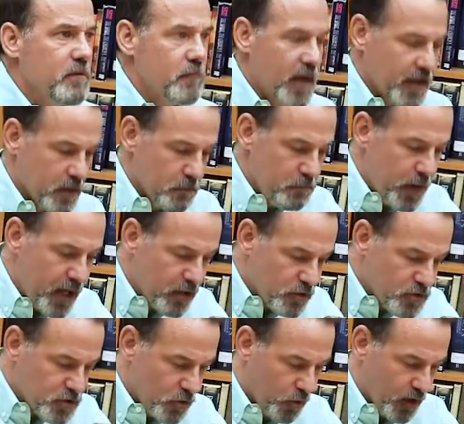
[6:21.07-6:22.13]
make a better
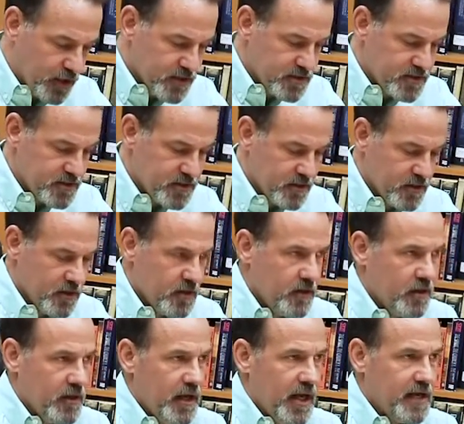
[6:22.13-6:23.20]
choice.
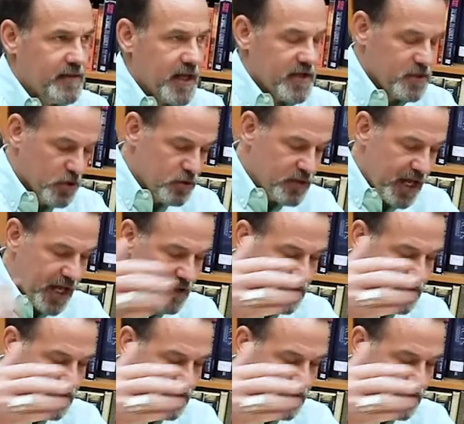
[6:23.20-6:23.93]
And they do that